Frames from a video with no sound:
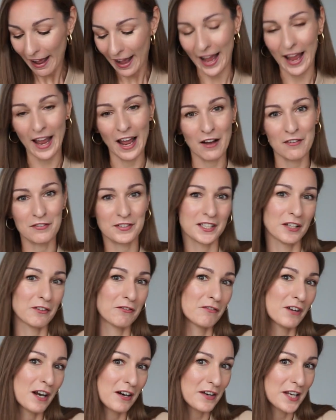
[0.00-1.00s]
I have
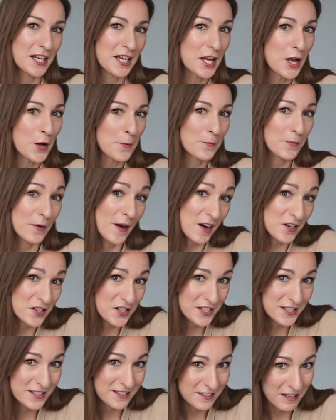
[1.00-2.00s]
some very
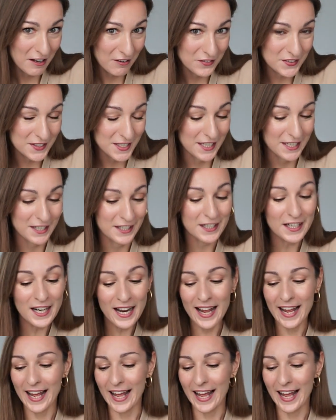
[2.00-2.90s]
precious stuffs here,